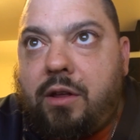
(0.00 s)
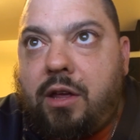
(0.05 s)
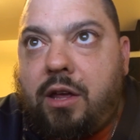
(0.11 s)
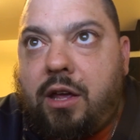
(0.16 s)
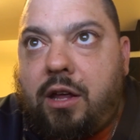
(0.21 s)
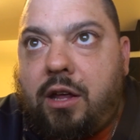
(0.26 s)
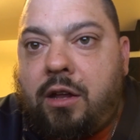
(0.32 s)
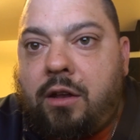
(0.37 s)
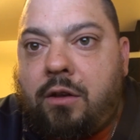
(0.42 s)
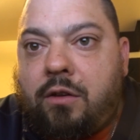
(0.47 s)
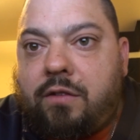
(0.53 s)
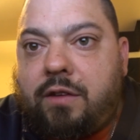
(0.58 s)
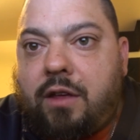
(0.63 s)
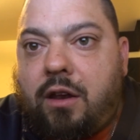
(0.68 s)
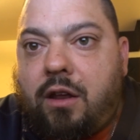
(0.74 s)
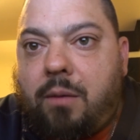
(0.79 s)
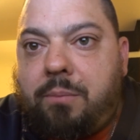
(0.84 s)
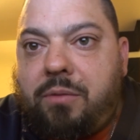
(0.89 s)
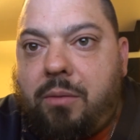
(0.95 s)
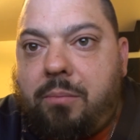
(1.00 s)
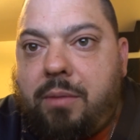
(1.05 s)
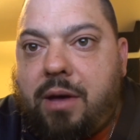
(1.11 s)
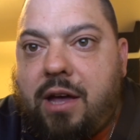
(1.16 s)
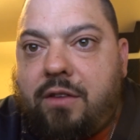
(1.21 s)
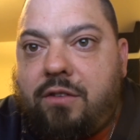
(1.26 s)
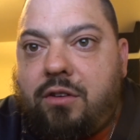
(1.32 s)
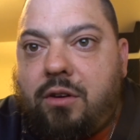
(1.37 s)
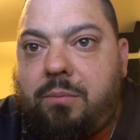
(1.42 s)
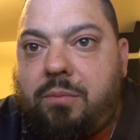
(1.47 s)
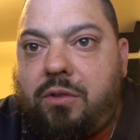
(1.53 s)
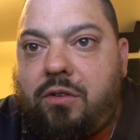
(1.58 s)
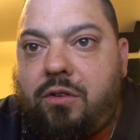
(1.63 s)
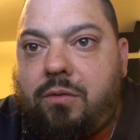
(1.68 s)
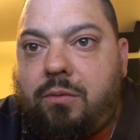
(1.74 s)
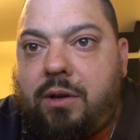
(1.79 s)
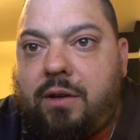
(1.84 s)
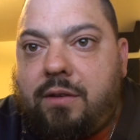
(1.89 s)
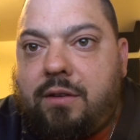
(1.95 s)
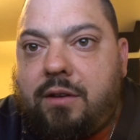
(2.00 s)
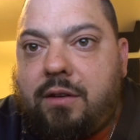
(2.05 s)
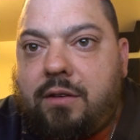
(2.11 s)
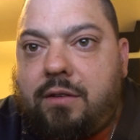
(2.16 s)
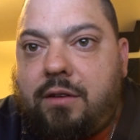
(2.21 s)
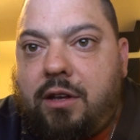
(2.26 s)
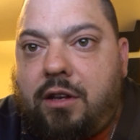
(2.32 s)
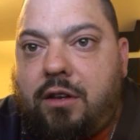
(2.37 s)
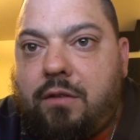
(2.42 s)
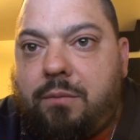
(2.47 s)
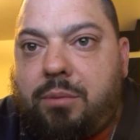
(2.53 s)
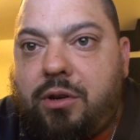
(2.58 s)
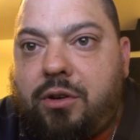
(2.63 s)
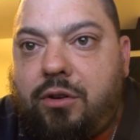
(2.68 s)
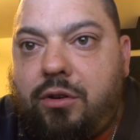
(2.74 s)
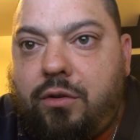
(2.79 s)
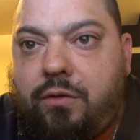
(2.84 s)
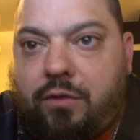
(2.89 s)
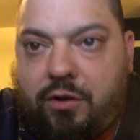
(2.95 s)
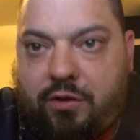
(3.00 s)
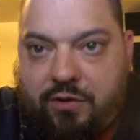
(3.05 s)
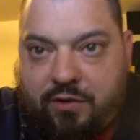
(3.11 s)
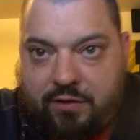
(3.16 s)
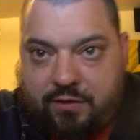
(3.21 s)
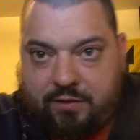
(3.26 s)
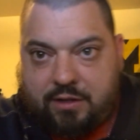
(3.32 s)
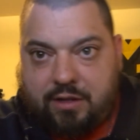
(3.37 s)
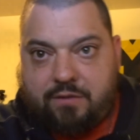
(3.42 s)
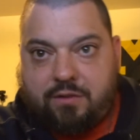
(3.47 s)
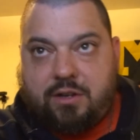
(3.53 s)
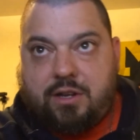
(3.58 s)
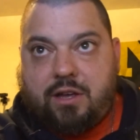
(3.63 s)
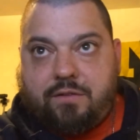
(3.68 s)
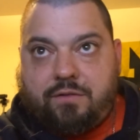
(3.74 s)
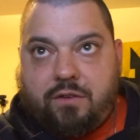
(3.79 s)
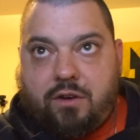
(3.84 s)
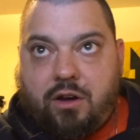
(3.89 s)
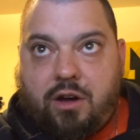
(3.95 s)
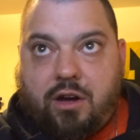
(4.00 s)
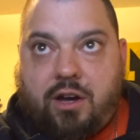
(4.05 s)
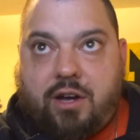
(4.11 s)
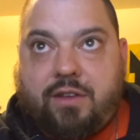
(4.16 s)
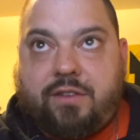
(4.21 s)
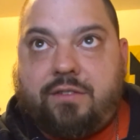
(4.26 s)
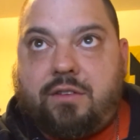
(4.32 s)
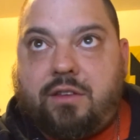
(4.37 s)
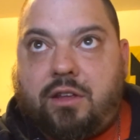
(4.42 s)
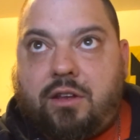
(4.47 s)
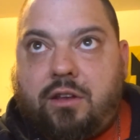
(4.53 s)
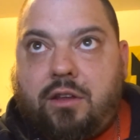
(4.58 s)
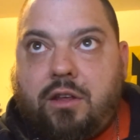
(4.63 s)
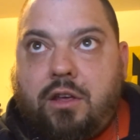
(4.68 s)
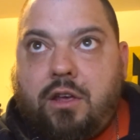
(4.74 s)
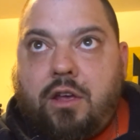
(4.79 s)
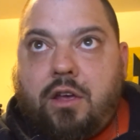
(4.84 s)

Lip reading: And set up the matchup in the Sweet 16 of Purdue versus Stephen F. Austin.